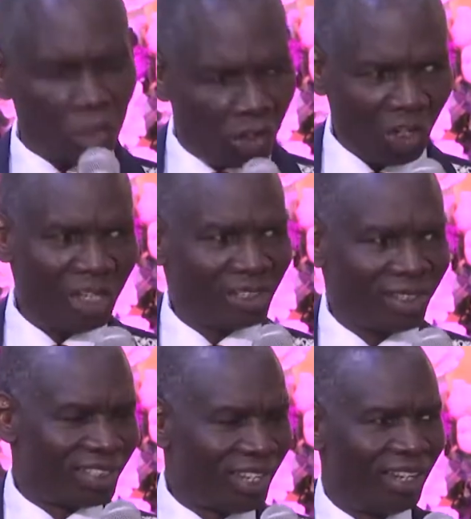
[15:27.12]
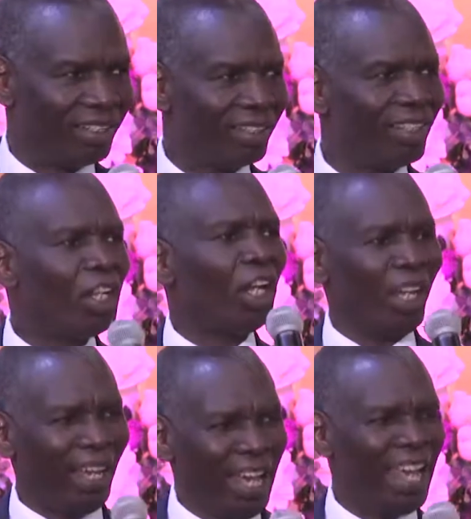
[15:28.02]
Jesus said,
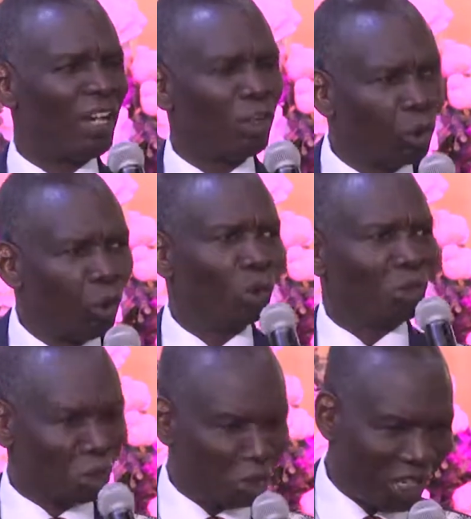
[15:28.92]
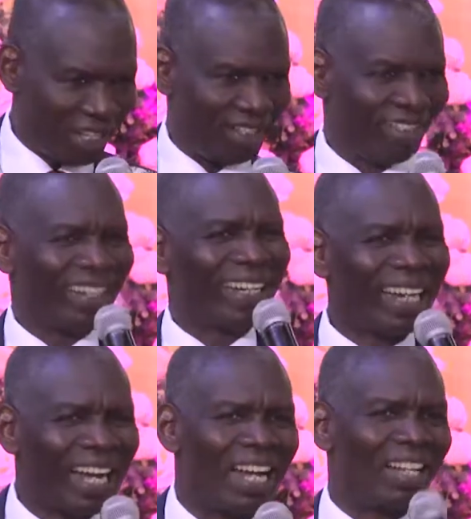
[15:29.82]
a good tree
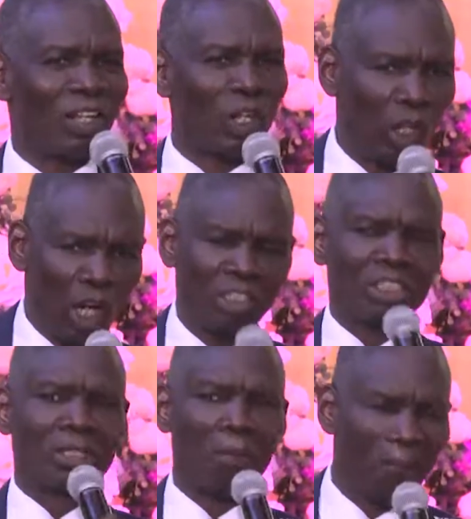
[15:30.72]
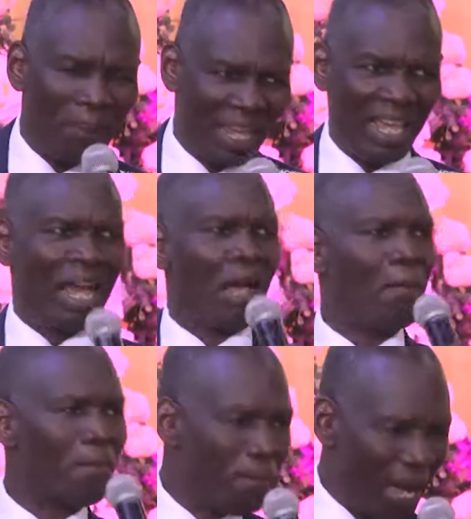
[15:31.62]
cannot bear
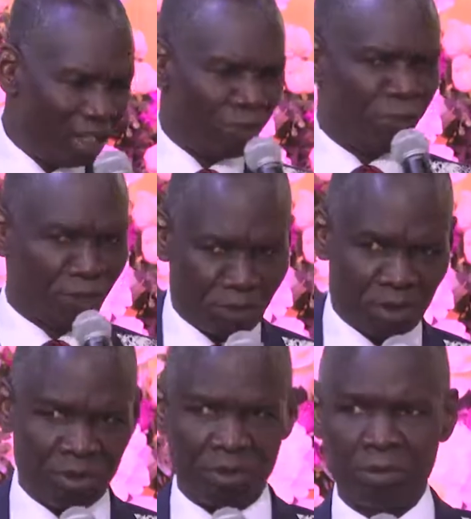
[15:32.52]
bad fruit.